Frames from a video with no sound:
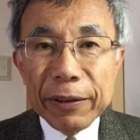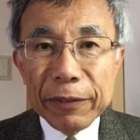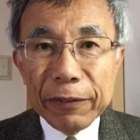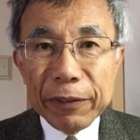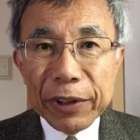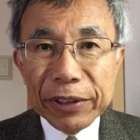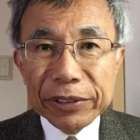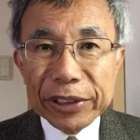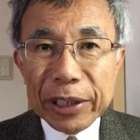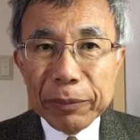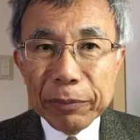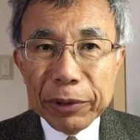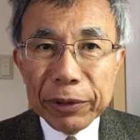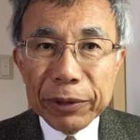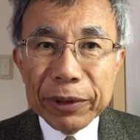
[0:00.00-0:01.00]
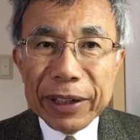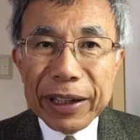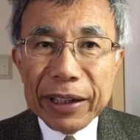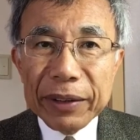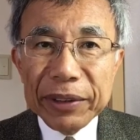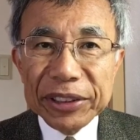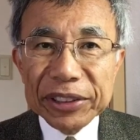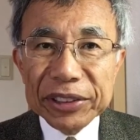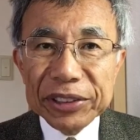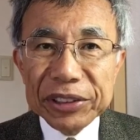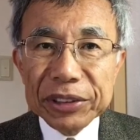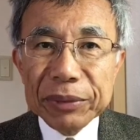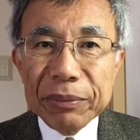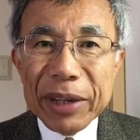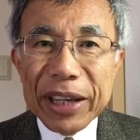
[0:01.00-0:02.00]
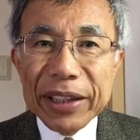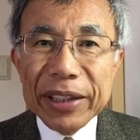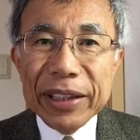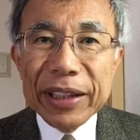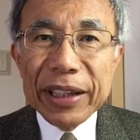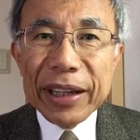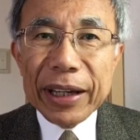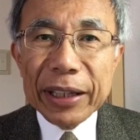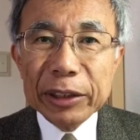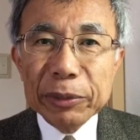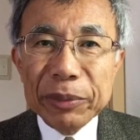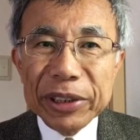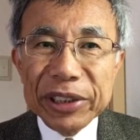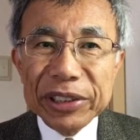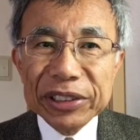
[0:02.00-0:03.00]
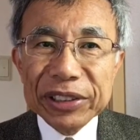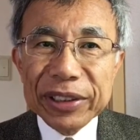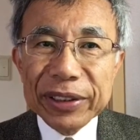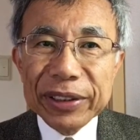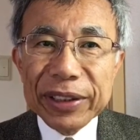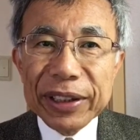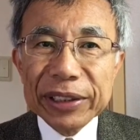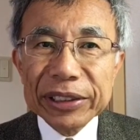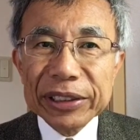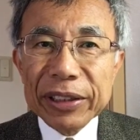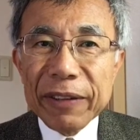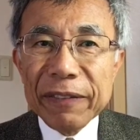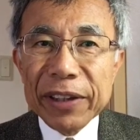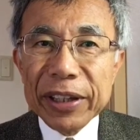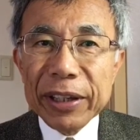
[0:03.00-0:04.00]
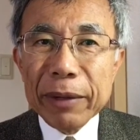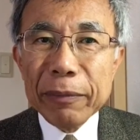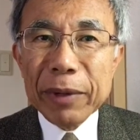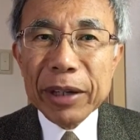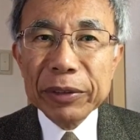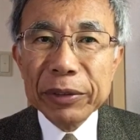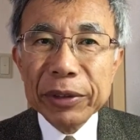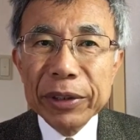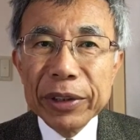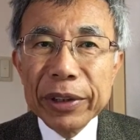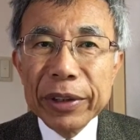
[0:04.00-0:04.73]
For example, a researcher may administer a survey about